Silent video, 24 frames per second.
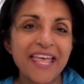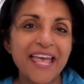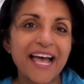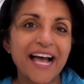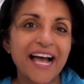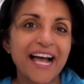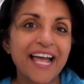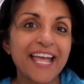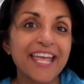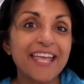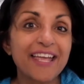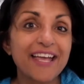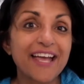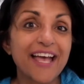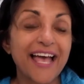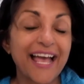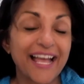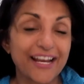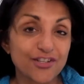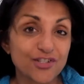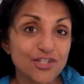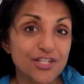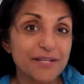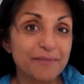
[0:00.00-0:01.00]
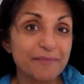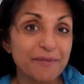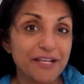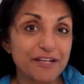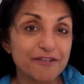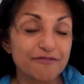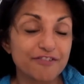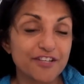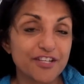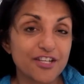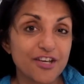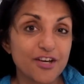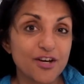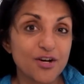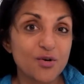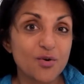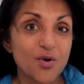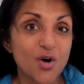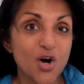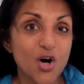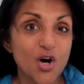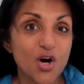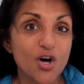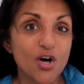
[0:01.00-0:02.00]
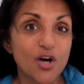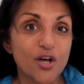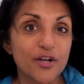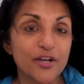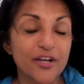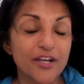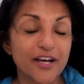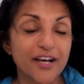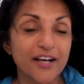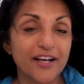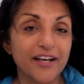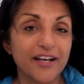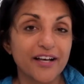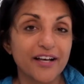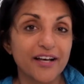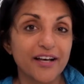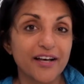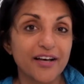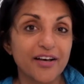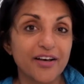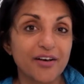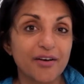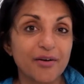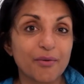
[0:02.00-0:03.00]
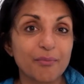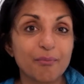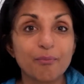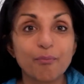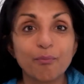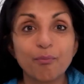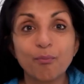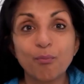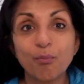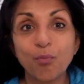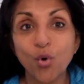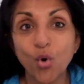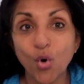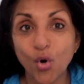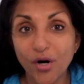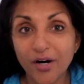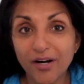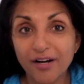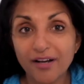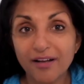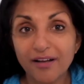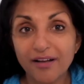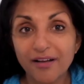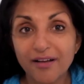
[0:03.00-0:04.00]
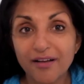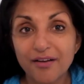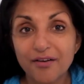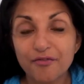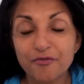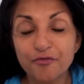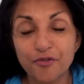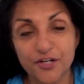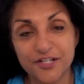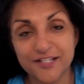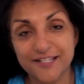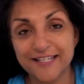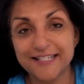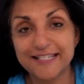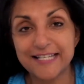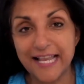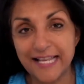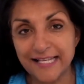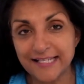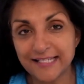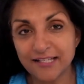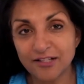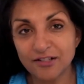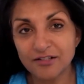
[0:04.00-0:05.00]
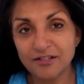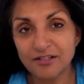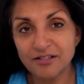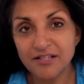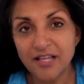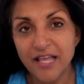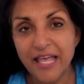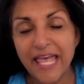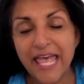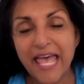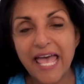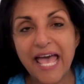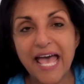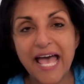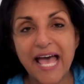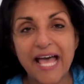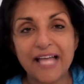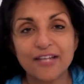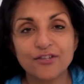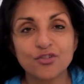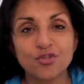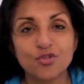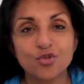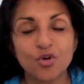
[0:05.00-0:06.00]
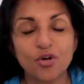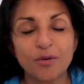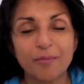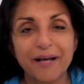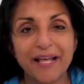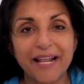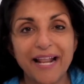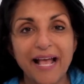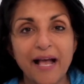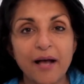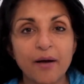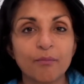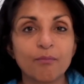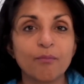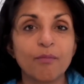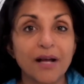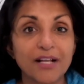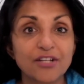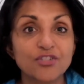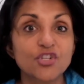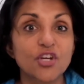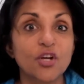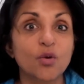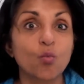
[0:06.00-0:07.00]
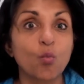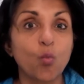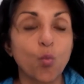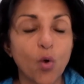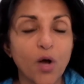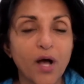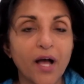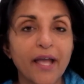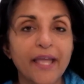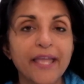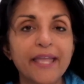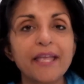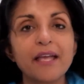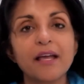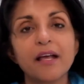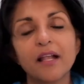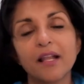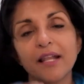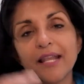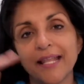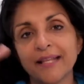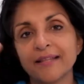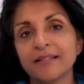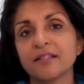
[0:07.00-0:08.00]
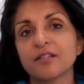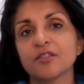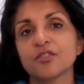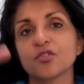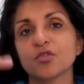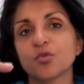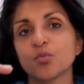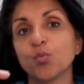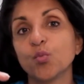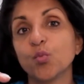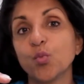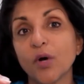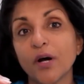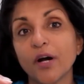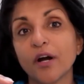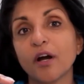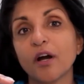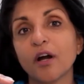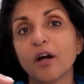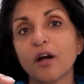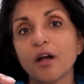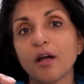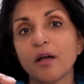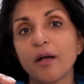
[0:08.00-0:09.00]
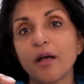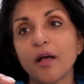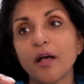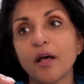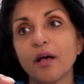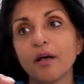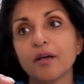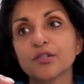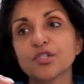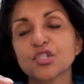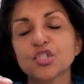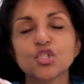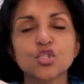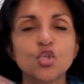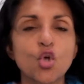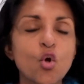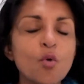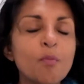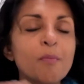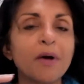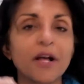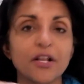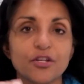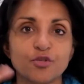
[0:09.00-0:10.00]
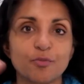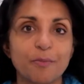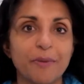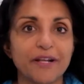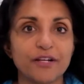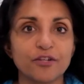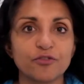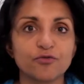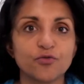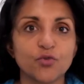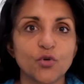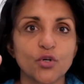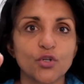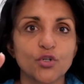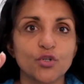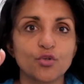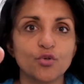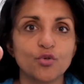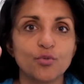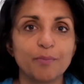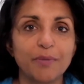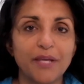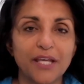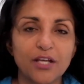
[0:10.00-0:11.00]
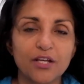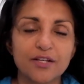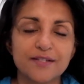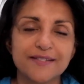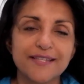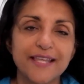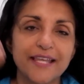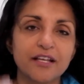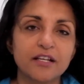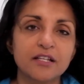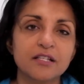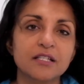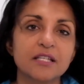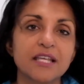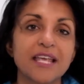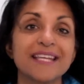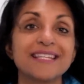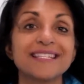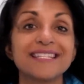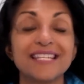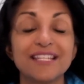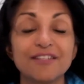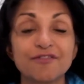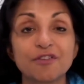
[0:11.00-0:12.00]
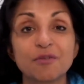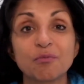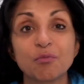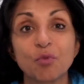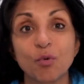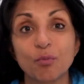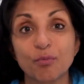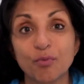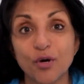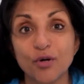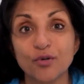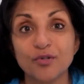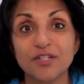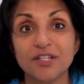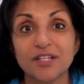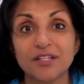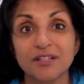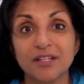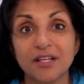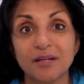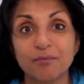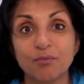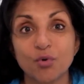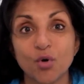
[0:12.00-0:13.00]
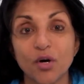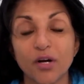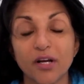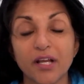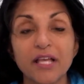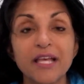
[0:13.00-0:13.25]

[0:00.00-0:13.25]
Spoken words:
I actually made a video on pork versus lentils, and to talk about how much and why lentils were so much better for you because they contained even more protein than pork.